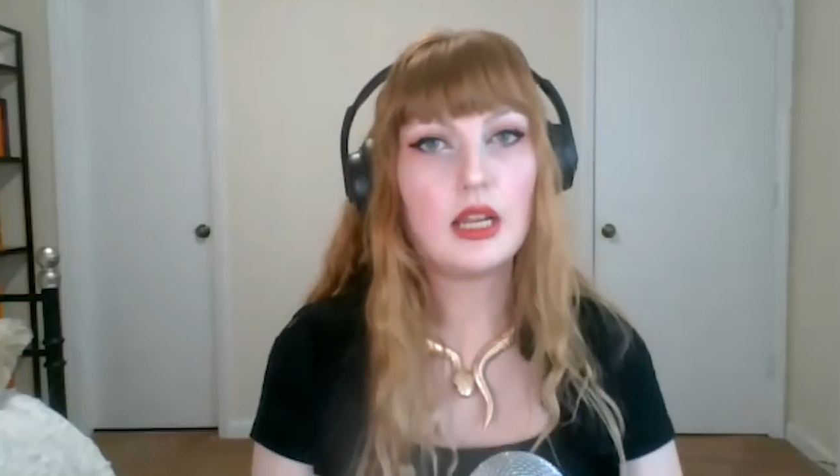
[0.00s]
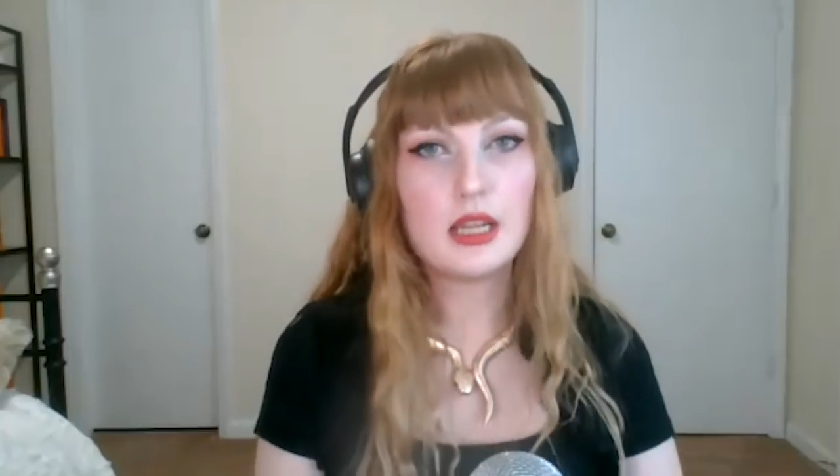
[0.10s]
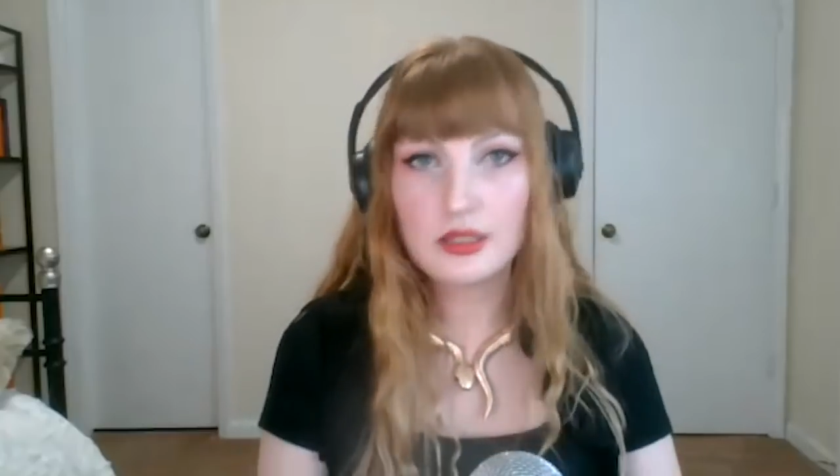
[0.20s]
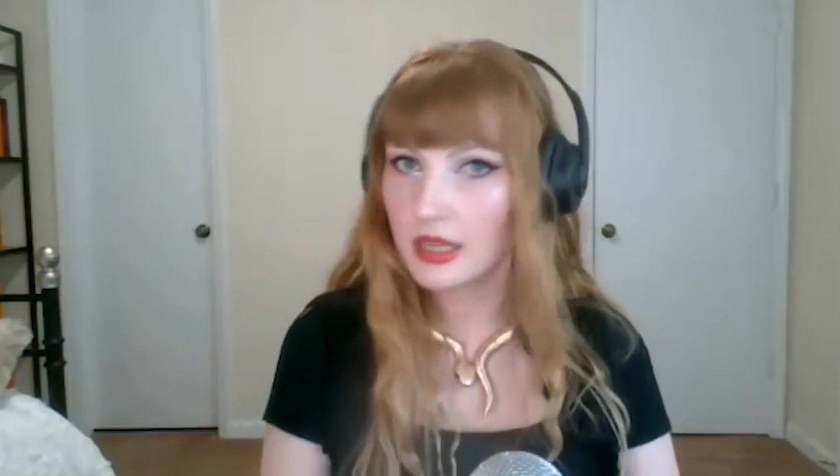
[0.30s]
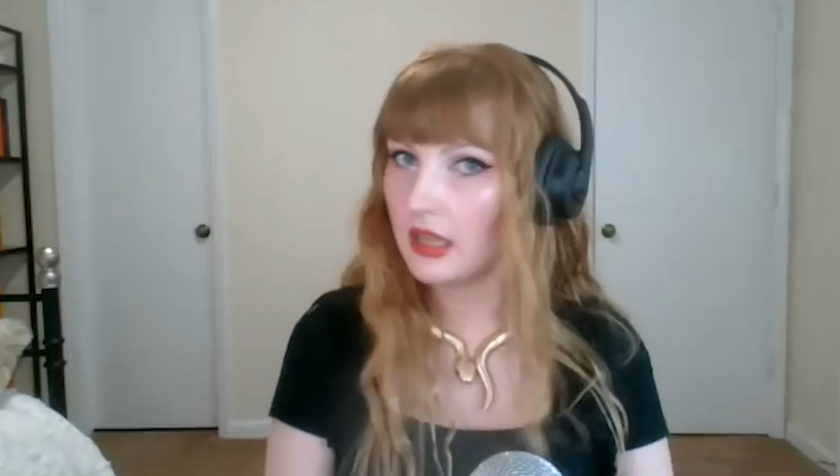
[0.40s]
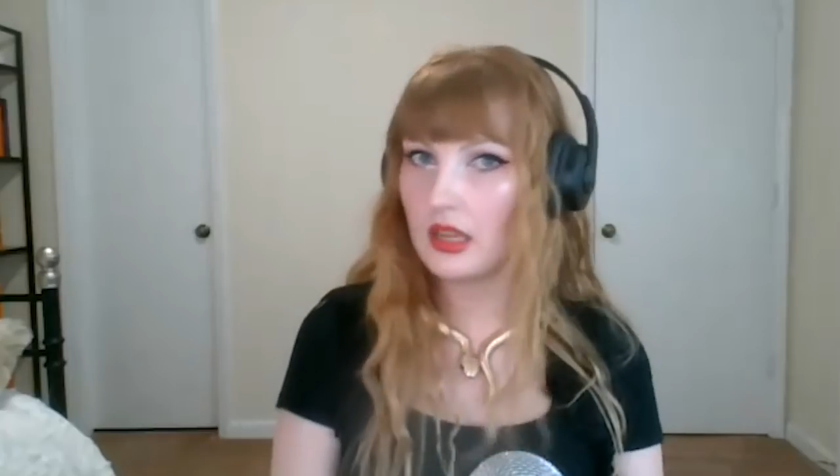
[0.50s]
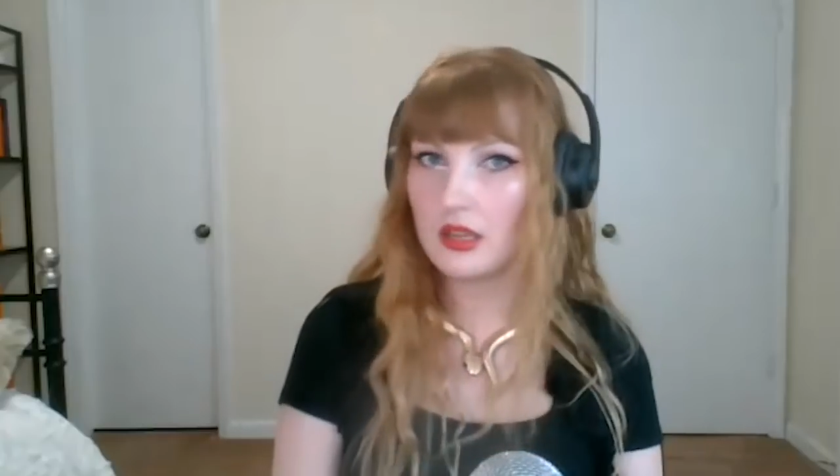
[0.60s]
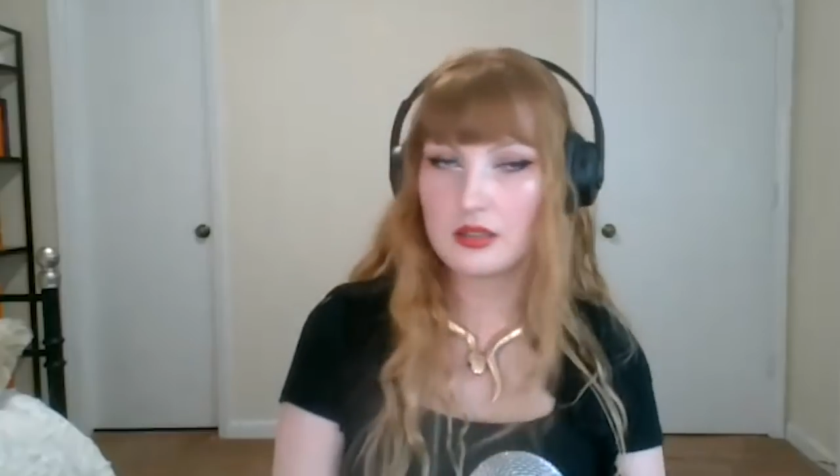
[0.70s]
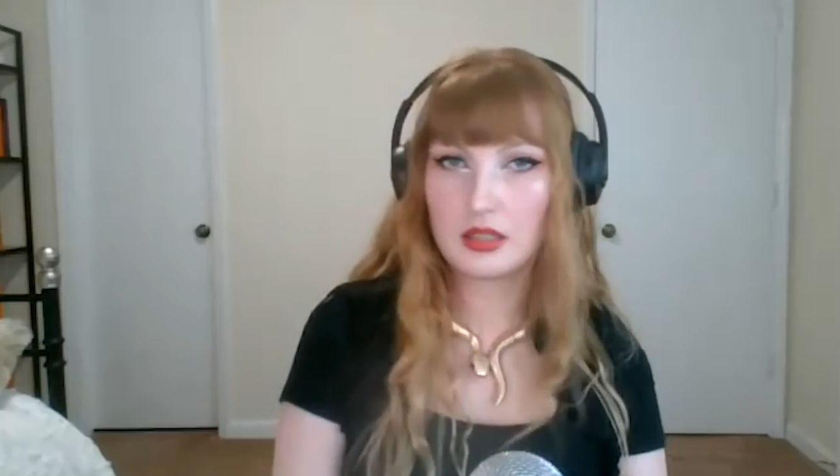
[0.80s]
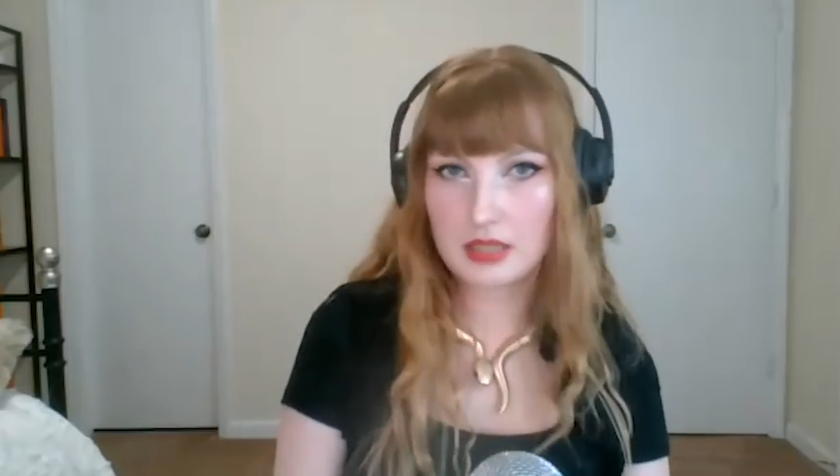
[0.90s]
is
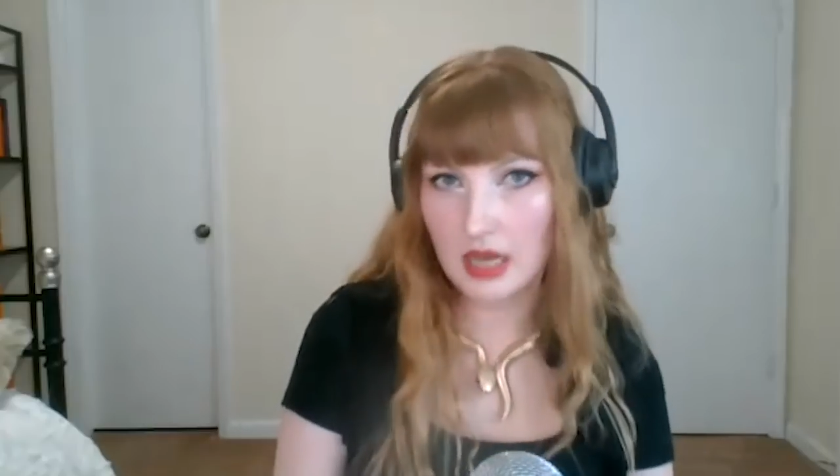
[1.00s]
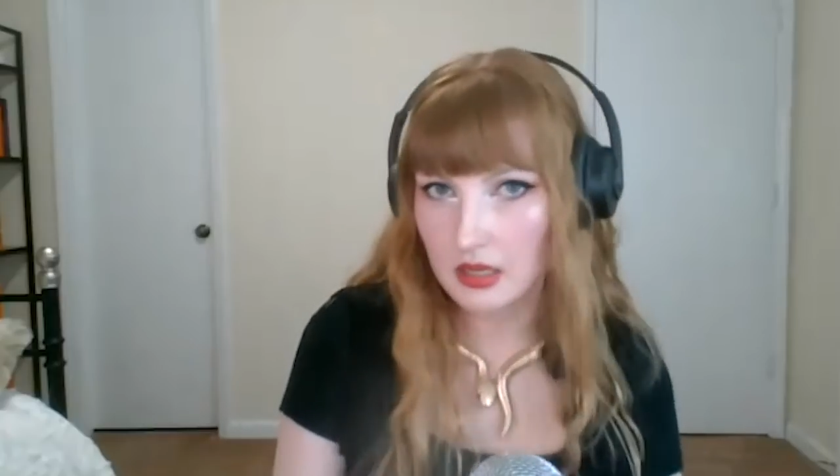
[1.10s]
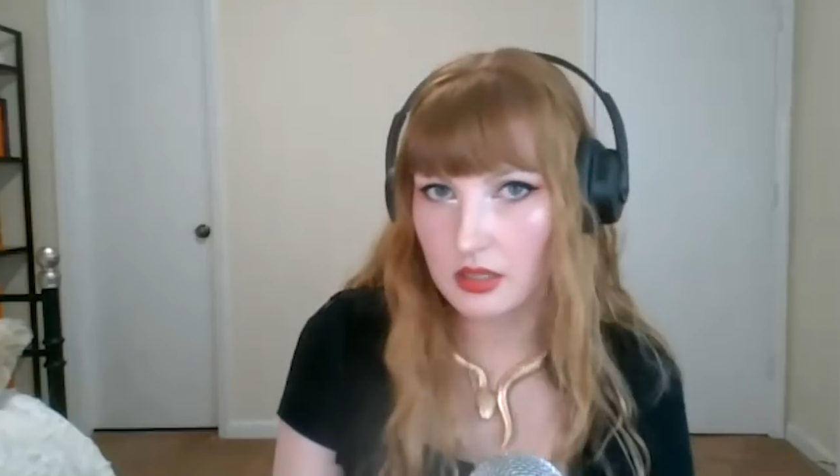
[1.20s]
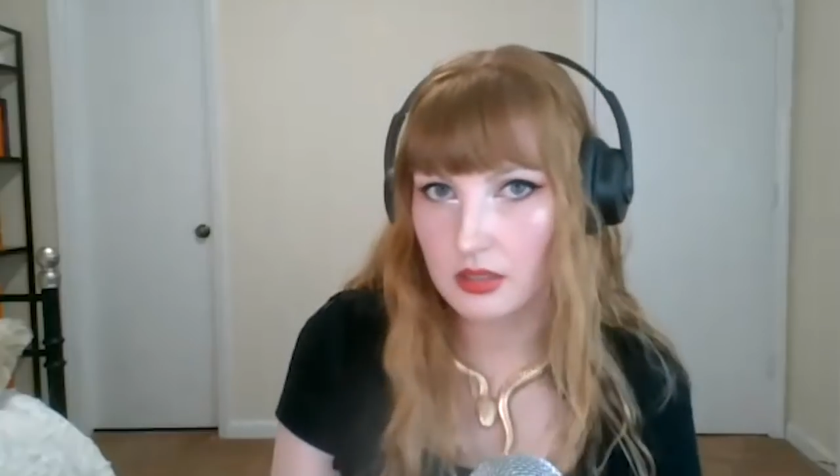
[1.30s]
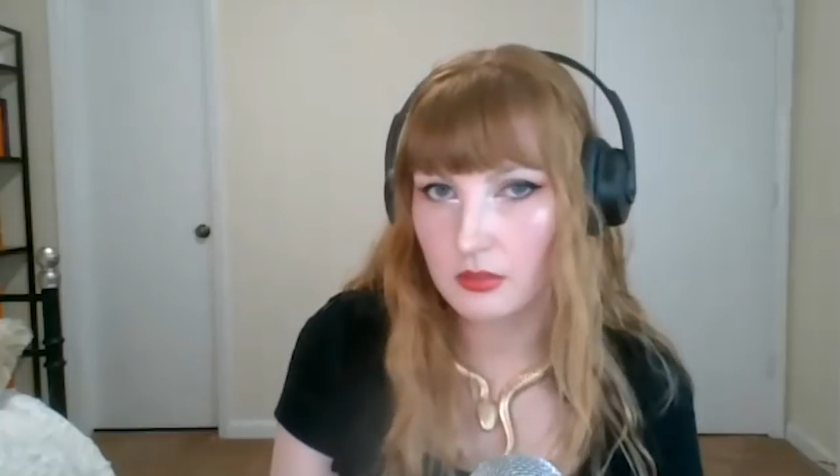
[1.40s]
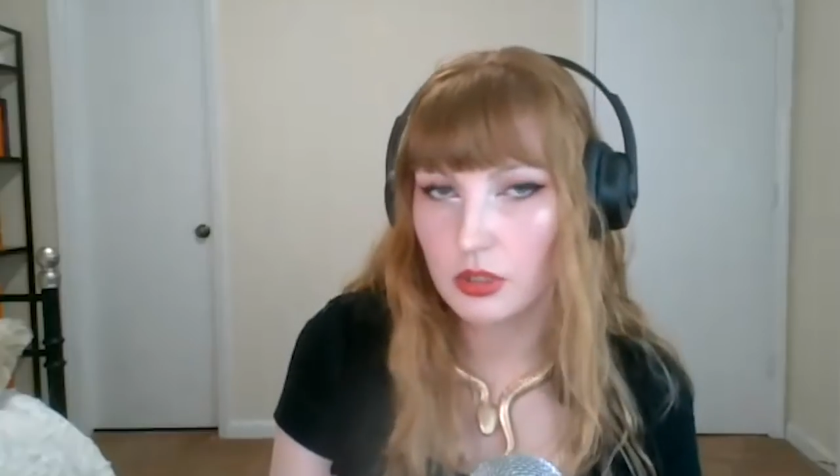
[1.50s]
atheistic Satanism.